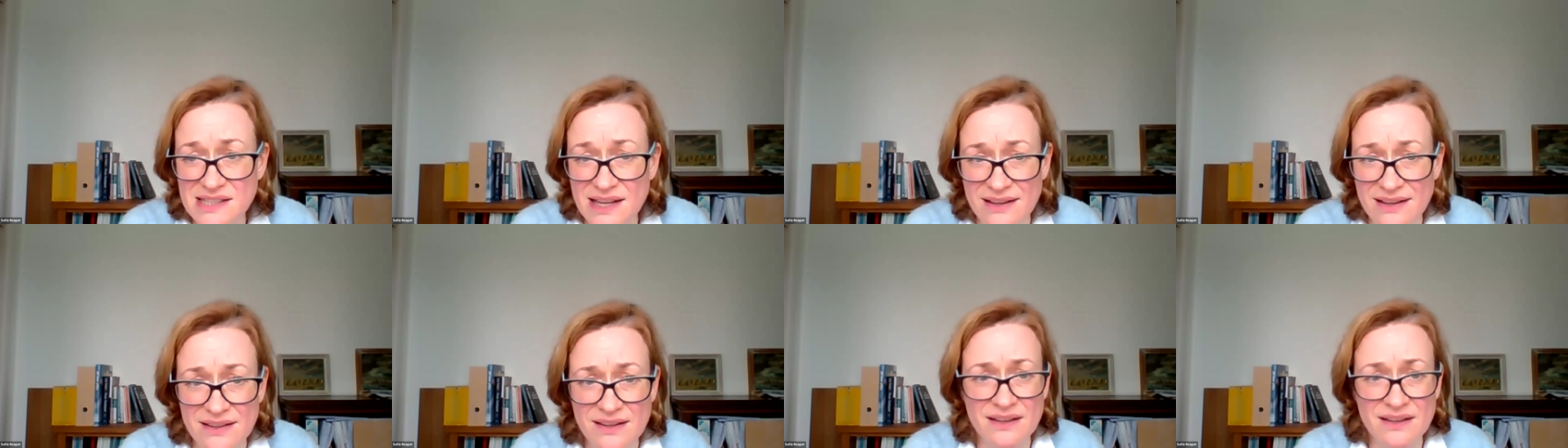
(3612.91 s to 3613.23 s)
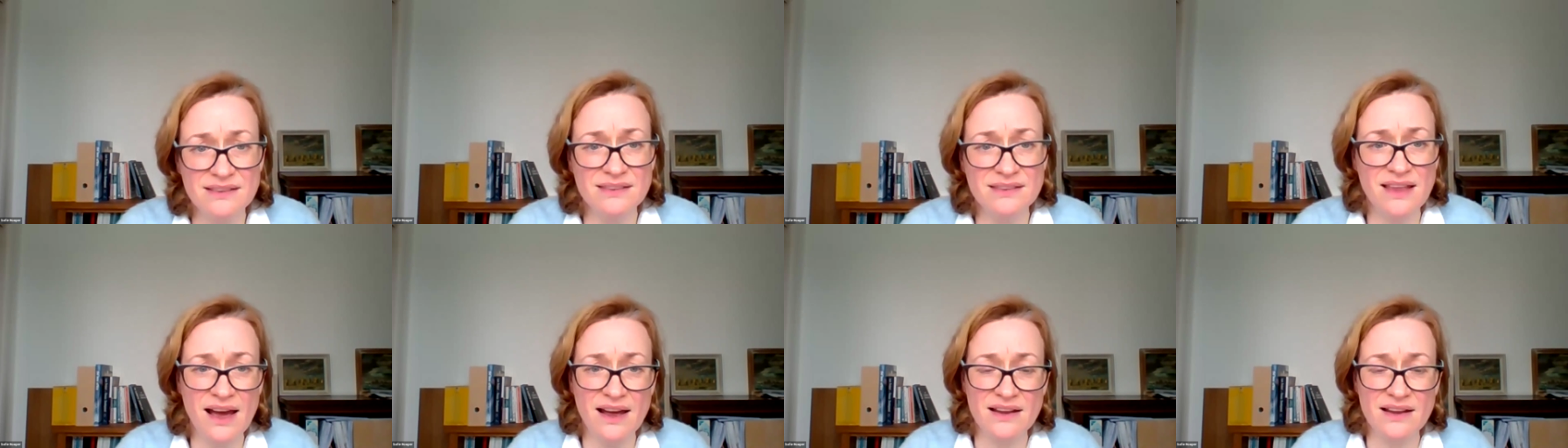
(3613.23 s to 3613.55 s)
set
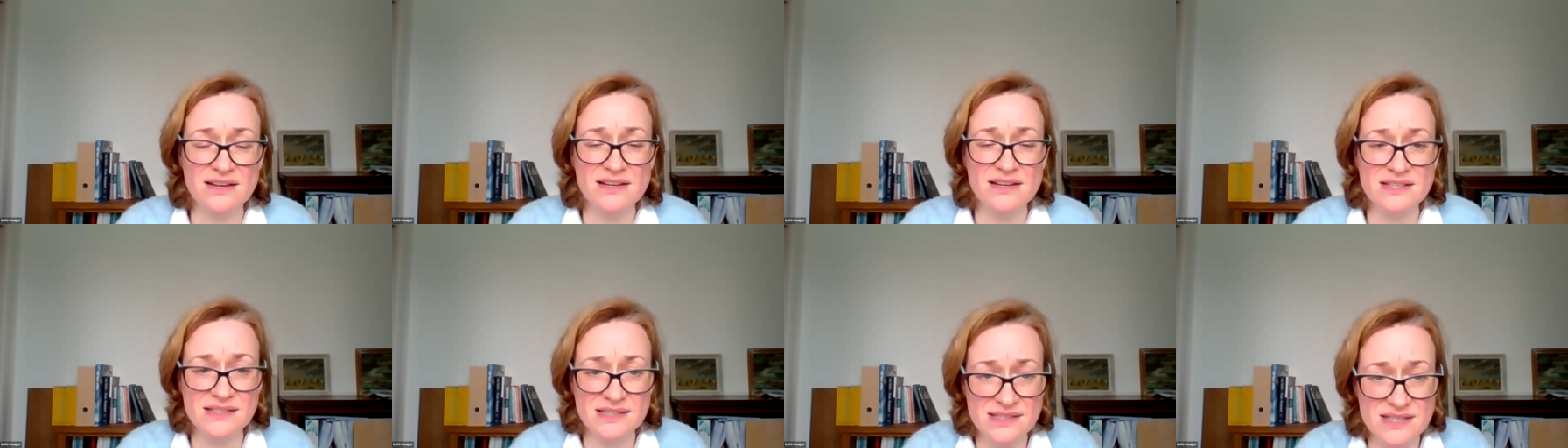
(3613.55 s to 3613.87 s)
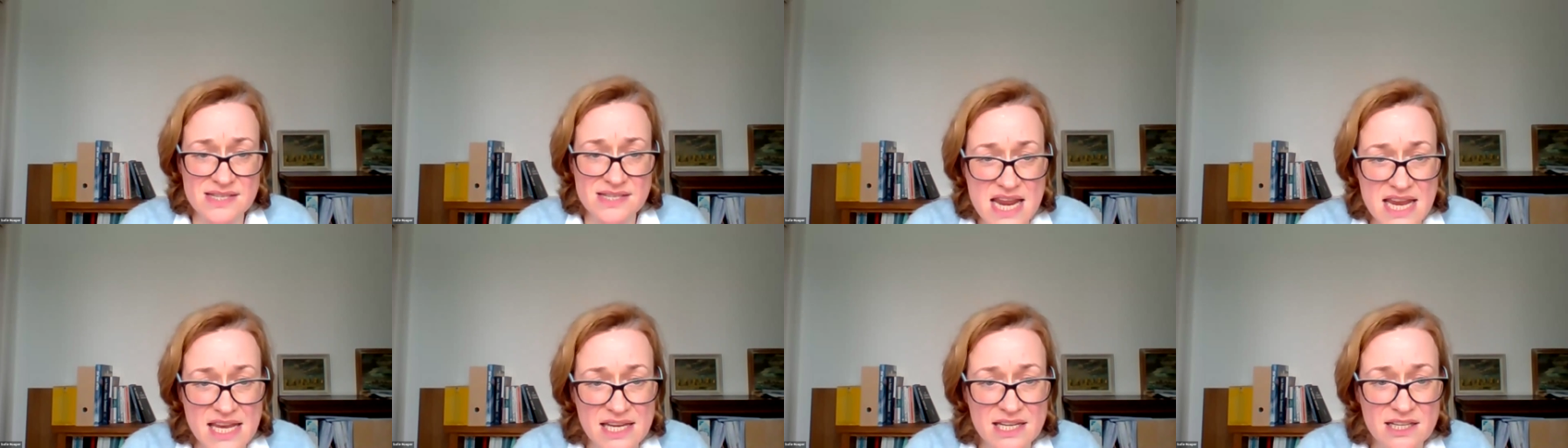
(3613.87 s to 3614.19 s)
that is
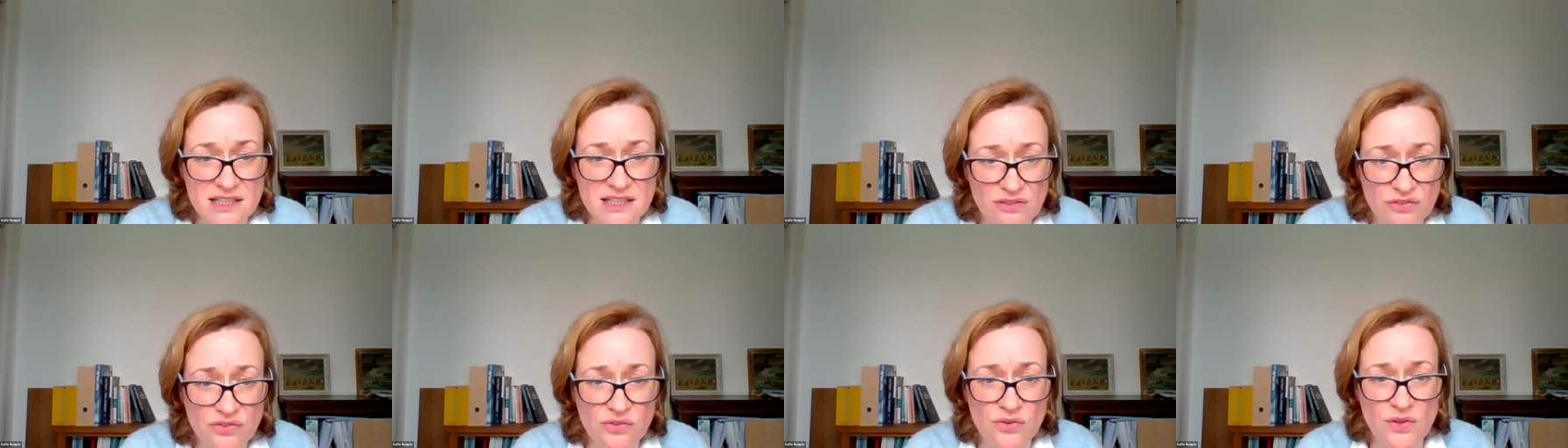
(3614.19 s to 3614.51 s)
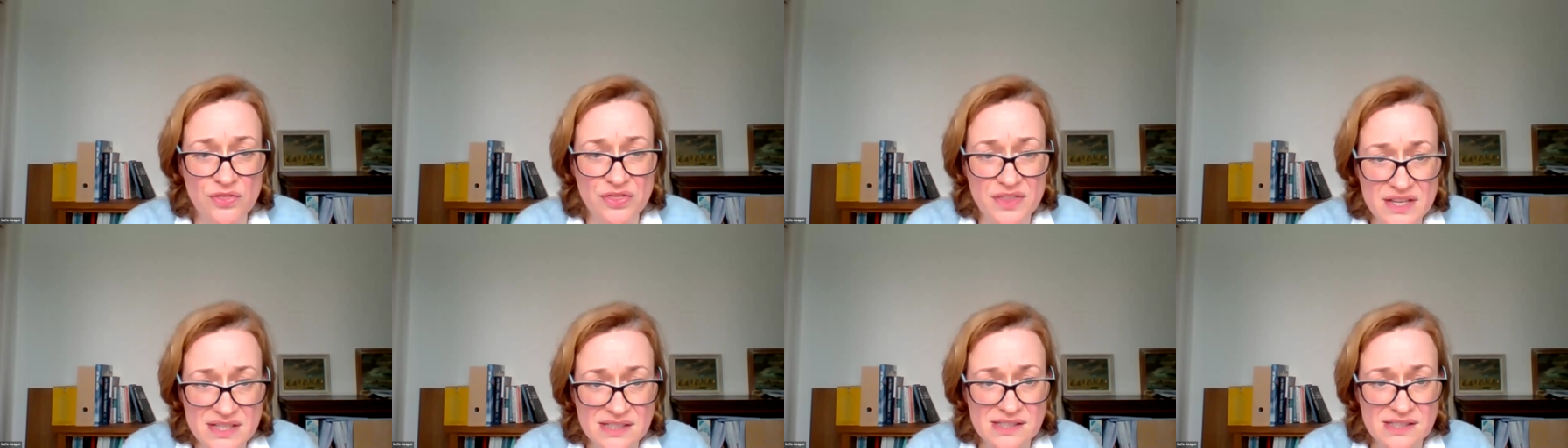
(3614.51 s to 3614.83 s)
needed
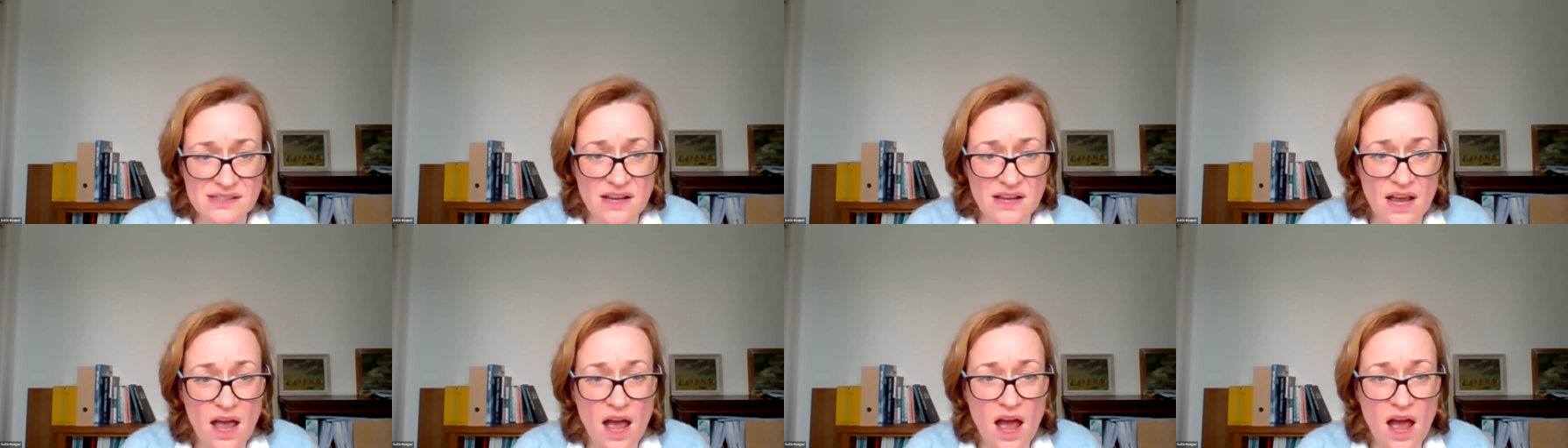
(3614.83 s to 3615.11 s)
for this